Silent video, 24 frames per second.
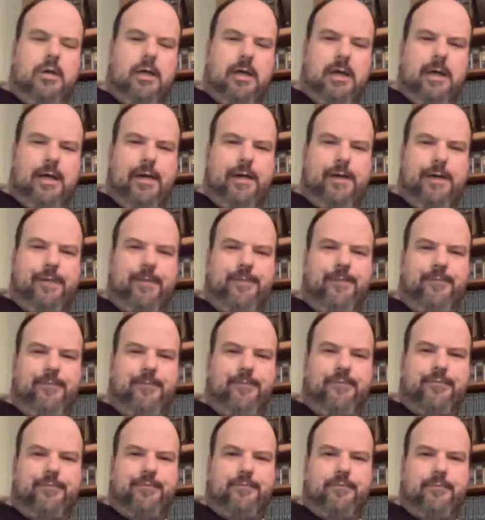
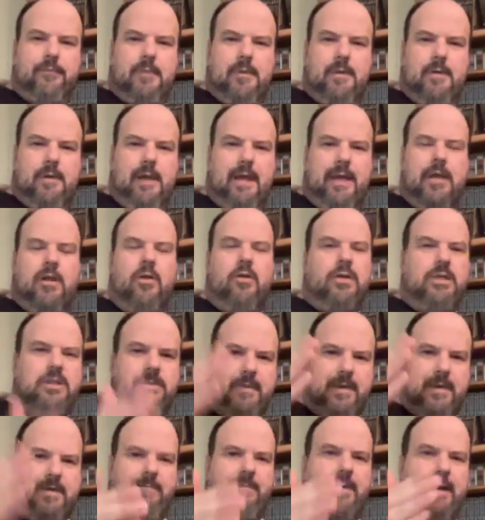I can only
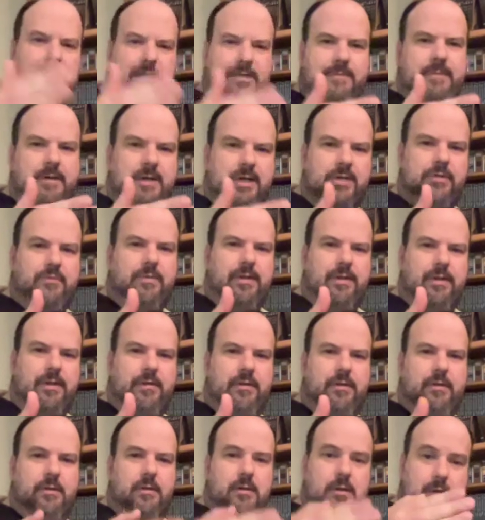speak of my experience with
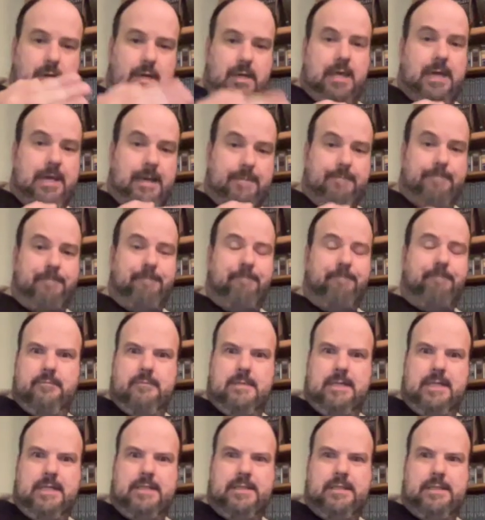him.
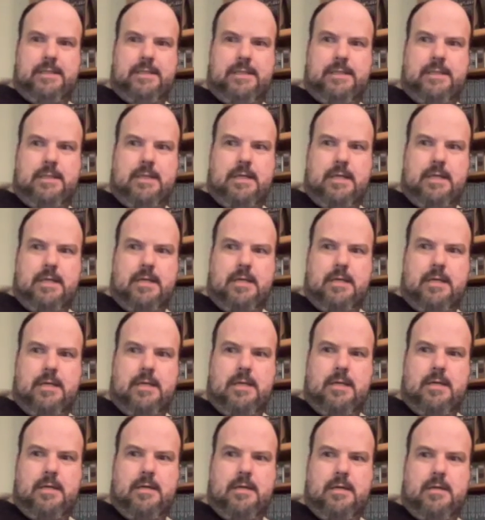That's
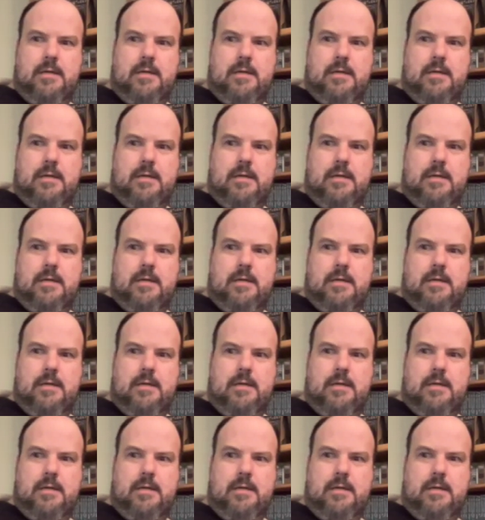the